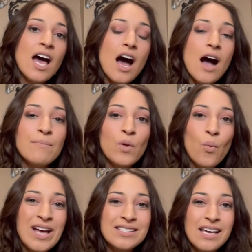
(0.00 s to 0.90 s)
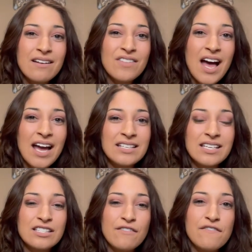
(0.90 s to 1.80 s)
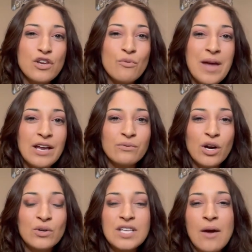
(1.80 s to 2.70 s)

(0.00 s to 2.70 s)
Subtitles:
The west side of the Heights has a few main roads.